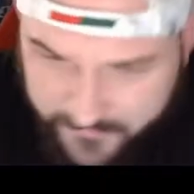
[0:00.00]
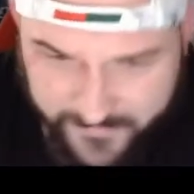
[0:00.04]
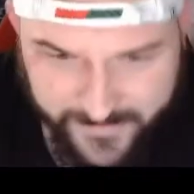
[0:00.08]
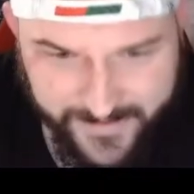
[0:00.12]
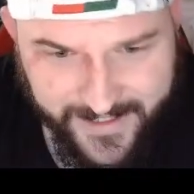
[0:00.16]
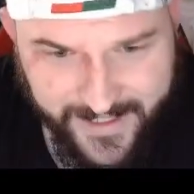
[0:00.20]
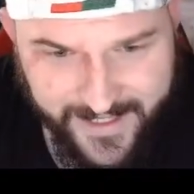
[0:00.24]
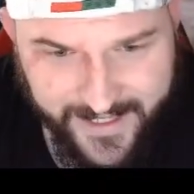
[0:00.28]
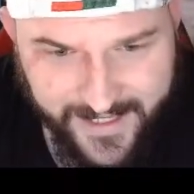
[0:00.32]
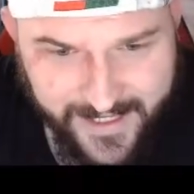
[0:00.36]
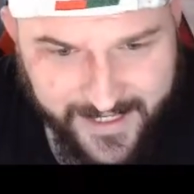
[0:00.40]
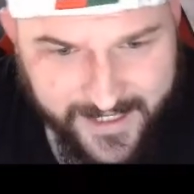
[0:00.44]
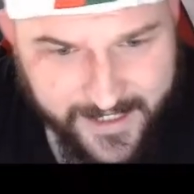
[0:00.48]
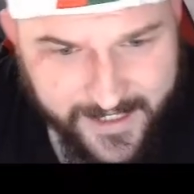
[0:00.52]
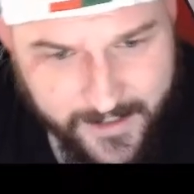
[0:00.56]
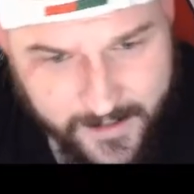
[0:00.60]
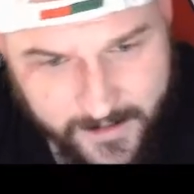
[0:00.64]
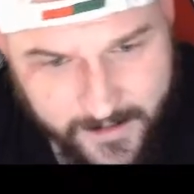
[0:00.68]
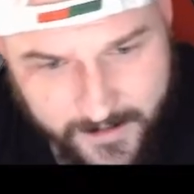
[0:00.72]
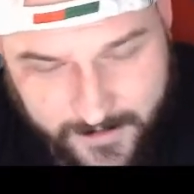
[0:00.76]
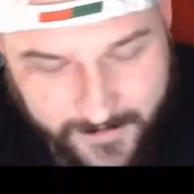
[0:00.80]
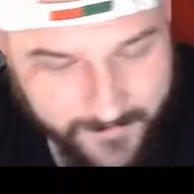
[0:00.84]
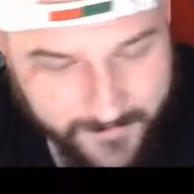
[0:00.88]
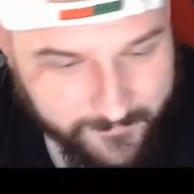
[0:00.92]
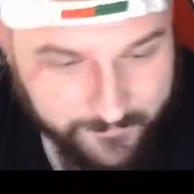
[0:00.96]
over there.
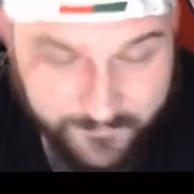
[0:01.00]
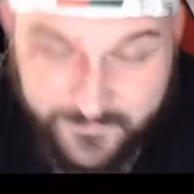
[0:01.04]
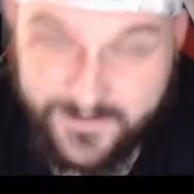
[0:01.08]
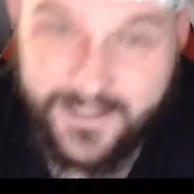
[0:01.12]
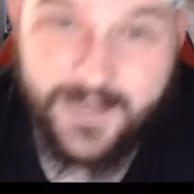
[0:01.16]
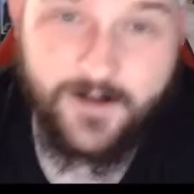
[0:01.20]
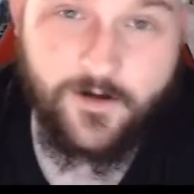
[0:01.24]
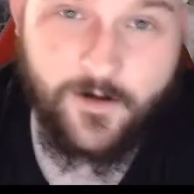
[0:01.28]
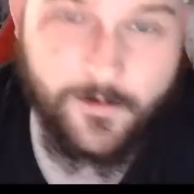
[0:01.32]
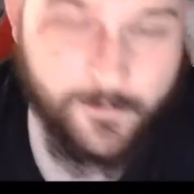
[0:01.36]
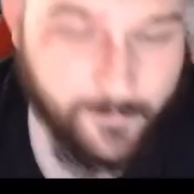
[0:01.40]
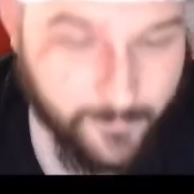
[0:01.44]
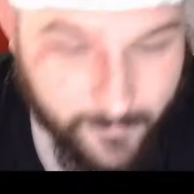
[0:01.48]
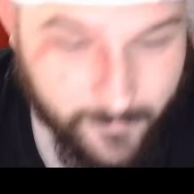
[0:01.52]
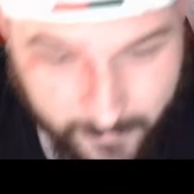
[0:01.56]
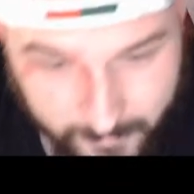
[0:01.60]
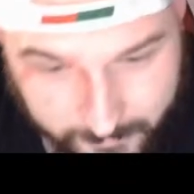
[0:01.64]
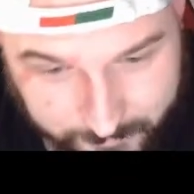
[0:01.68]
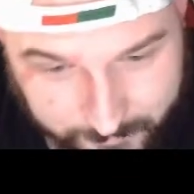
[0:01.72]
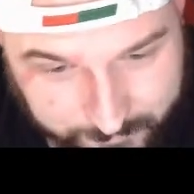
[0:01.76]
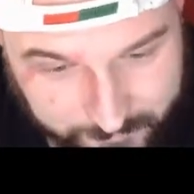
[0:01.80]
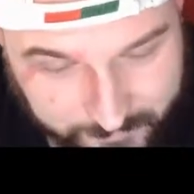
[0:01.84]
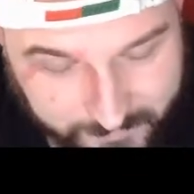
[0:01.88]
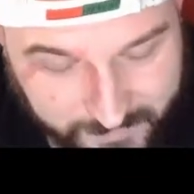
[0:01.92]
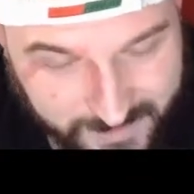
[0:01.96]
Terrible.
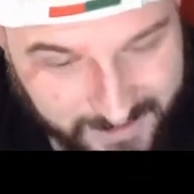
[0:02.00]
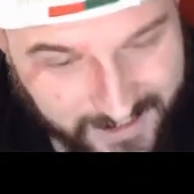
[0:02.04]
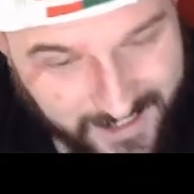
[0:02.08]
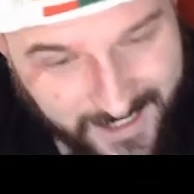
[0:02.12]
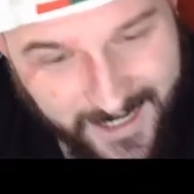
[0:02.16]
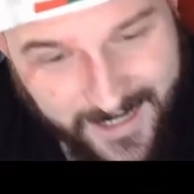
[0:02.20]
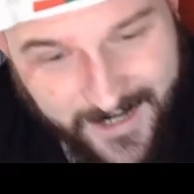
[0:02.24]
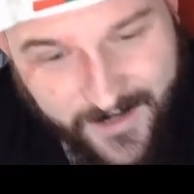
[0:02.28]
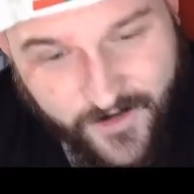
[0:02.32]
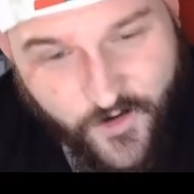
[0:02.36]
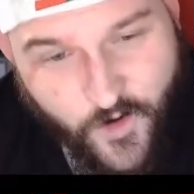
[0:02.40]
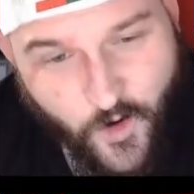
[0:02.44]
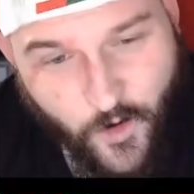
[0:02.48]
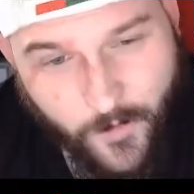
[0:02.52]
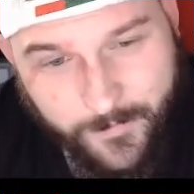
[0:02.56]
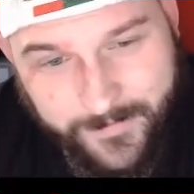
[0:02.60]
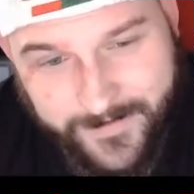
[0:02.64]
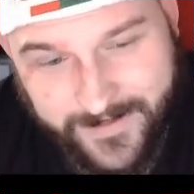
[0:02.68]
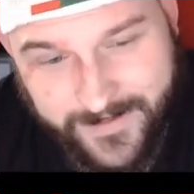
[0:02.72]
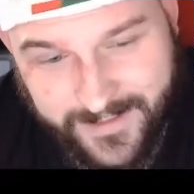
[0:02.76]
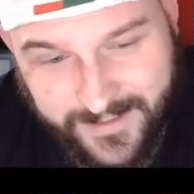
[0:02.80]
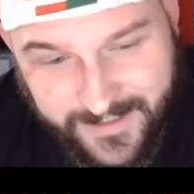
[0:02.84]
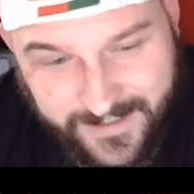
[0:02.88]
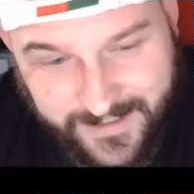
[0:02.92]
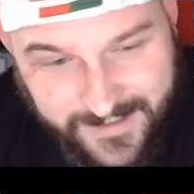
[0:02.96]
A
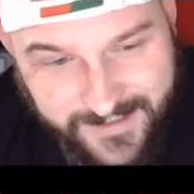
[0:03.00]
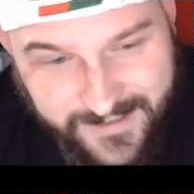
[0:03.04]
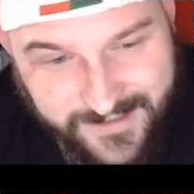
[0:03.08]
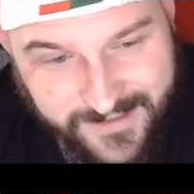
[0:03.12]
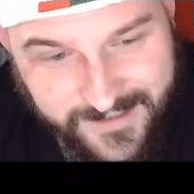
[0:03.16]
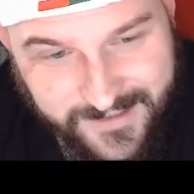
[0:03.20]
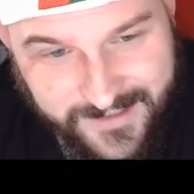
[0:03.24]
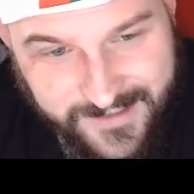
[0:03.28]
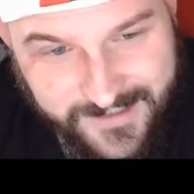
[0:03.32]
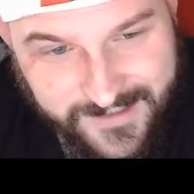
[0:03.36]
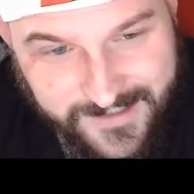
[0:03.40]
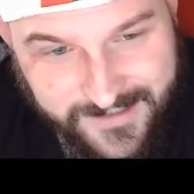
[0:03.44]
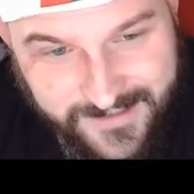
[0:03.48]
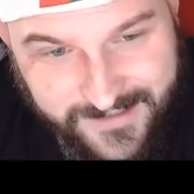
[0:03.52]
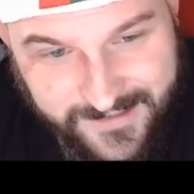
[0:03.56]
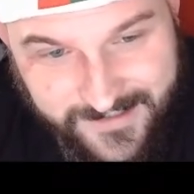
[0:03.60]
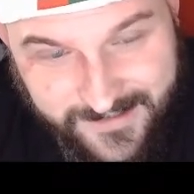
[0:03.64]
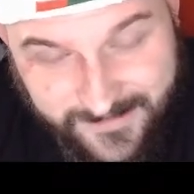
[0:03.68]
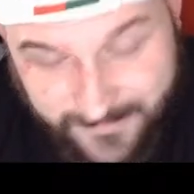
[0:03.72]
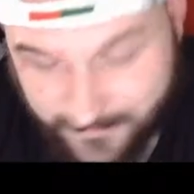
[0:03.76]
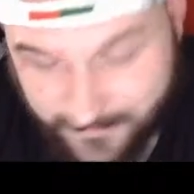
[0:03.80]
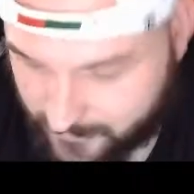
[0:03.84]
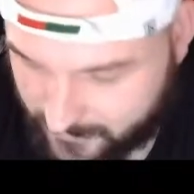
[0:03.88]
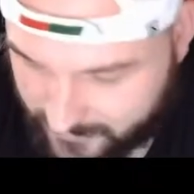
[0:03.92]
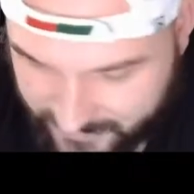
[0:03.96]
gobby.
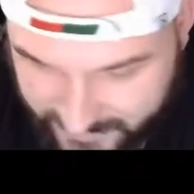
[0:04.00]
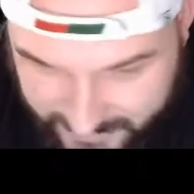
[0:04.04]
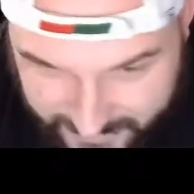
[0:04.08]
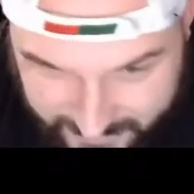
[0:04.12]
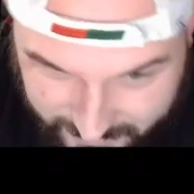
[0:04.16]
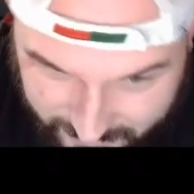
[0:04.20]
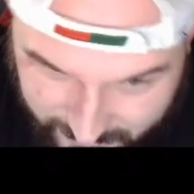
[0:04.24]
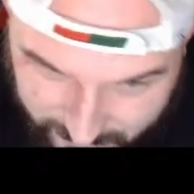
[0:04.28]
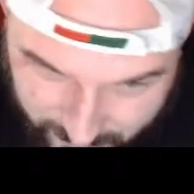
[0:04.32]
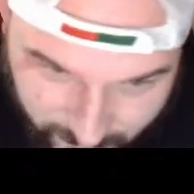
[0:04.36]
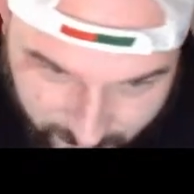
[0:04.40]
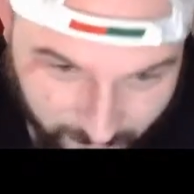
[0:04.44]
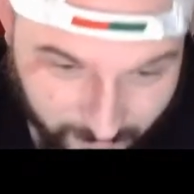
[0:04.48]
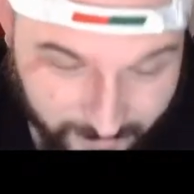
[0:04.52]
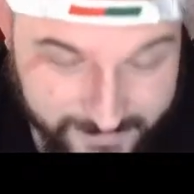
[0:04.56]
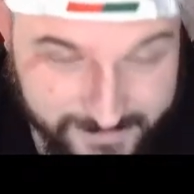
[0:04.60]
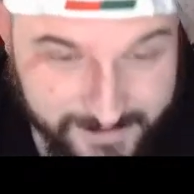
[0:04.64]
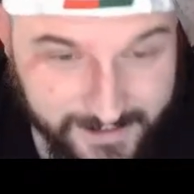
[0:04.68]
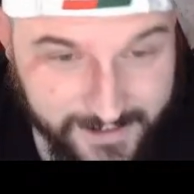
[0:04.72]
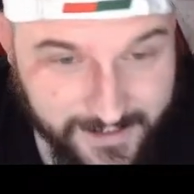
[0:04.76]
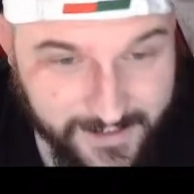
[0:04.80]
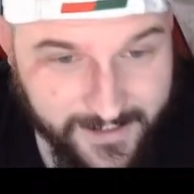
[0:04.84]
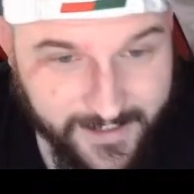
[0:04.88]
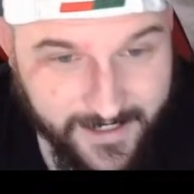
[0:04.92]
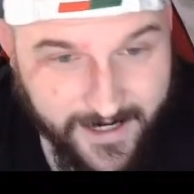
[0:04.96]
Oh, Jesus
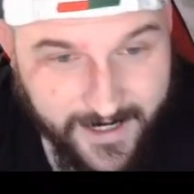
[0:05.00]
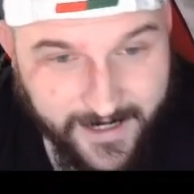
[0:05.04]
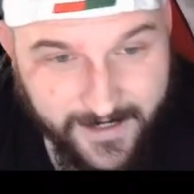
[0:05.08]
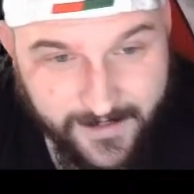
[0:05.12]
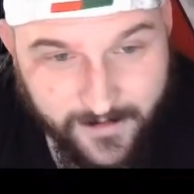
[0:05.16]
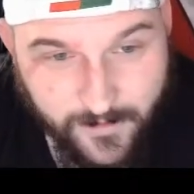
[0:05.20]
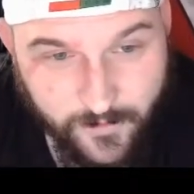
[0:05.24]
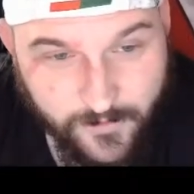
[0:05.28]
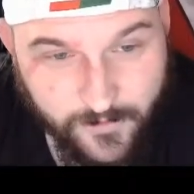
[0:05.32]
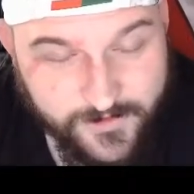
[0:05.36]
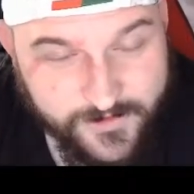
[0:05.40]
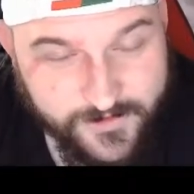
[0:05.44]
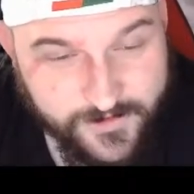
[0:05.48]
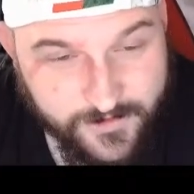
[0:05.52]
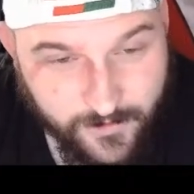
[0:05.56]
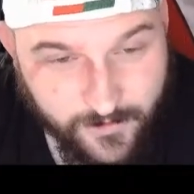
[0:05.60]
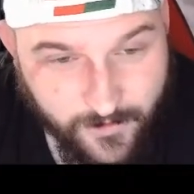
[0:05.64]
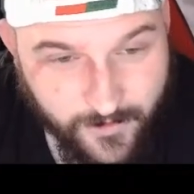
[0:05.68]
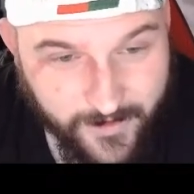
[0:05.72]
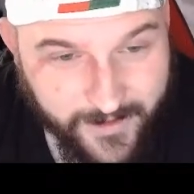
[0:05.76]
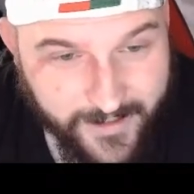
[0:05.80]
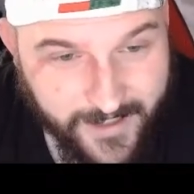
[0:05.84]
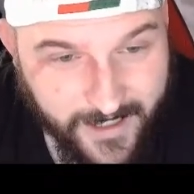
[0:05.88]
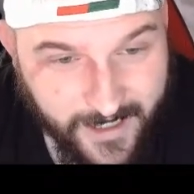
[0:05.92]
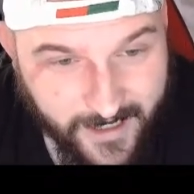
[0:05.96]
Christ. He looks
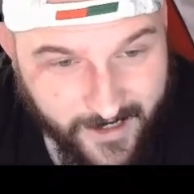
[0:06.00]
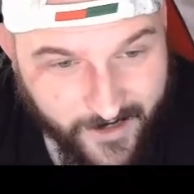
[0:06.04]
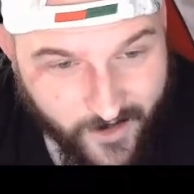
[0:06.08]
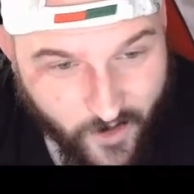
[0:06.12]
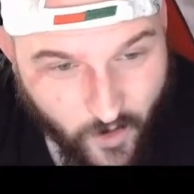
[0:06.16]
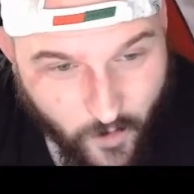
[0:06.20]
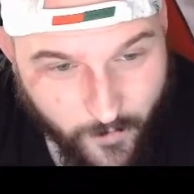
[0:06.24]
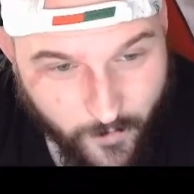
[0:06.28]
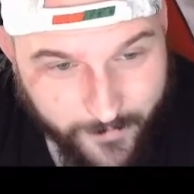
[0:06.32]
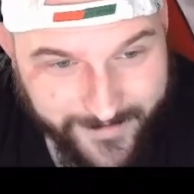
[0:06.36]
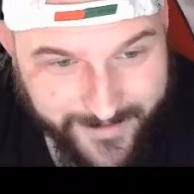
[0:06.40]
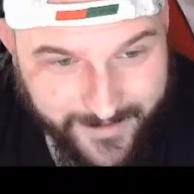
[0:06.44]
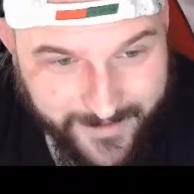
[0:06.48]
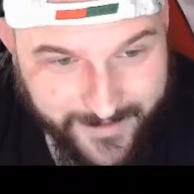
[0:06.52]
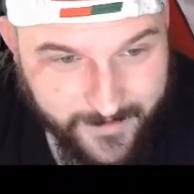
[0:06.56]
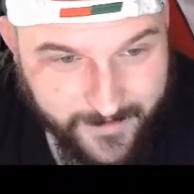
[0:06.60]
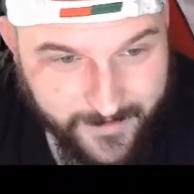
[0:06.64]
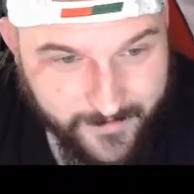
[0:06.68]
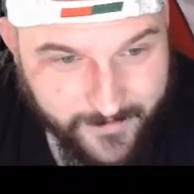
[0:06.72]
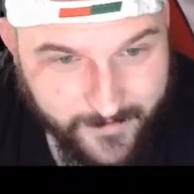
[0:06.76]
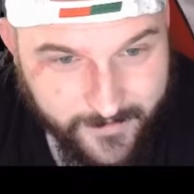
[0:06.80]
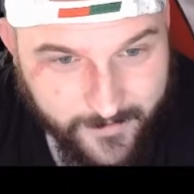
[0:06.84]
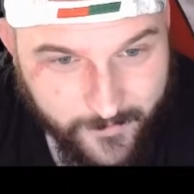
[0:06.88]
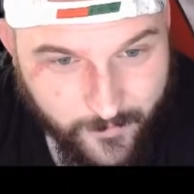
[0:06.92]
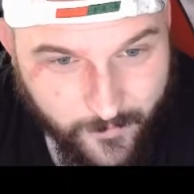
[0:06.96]
like a gobby.
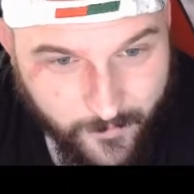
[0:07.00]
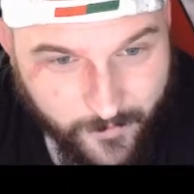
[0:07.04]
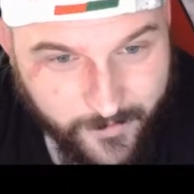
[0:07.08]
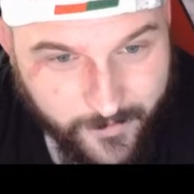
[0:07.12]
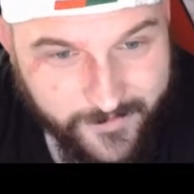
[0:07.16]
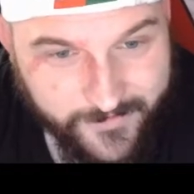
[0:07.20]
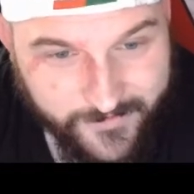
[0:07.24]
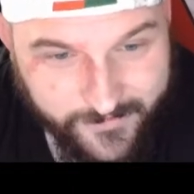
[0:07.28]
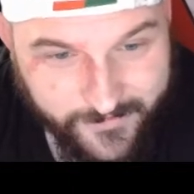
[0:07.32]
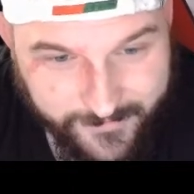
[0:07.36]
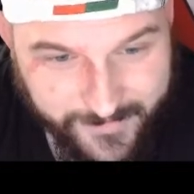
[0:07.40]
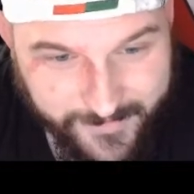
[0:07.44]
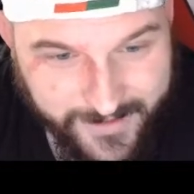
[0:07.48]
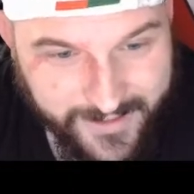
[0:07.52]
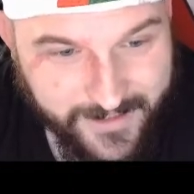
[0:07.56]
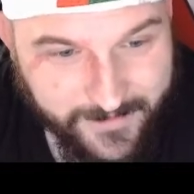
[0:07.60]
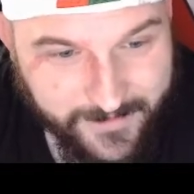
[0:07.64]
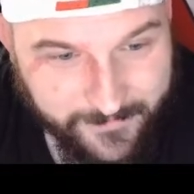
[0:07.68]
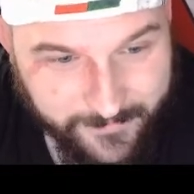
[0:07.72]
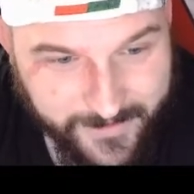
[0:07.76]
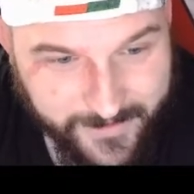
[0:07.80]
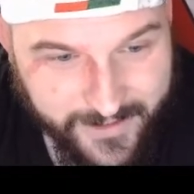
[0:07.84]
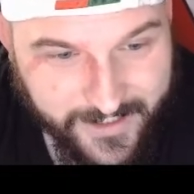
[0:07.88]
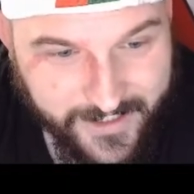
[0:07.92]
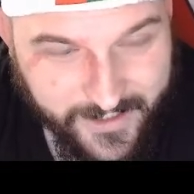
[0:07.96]
What does it mean
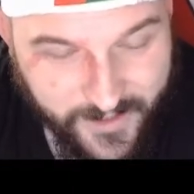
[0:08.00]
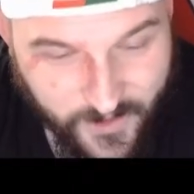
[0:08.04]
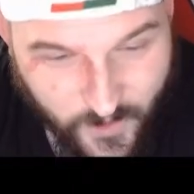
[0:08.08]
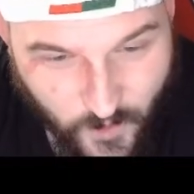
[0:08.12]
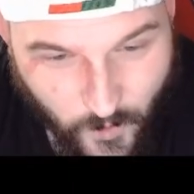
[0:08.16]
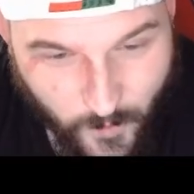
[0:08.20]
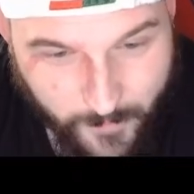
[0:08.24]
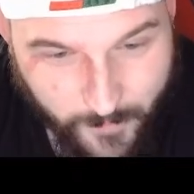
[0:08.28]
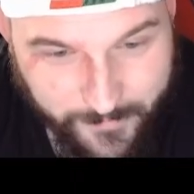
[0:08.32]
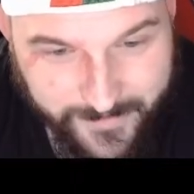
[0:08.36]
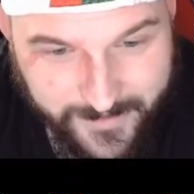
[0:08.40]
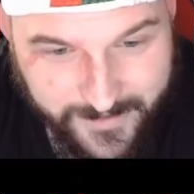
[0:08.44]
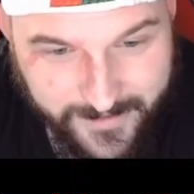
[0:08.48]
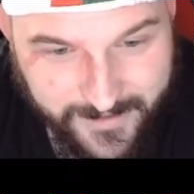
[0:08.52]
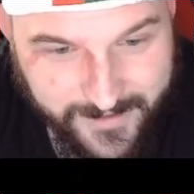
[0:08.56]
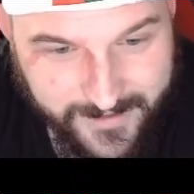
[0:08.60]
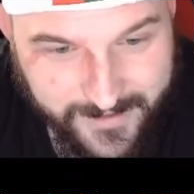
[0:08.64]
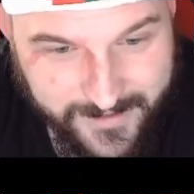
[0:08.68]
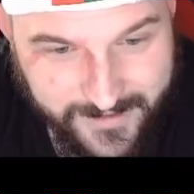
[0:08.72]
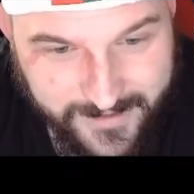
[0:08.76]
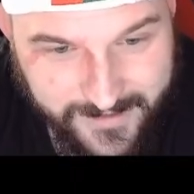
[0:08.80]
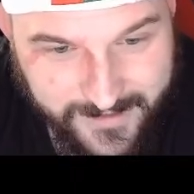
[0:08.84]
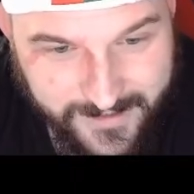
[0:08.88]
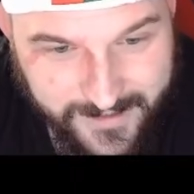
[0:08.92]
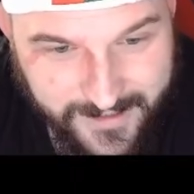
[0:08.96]
to be a gobby?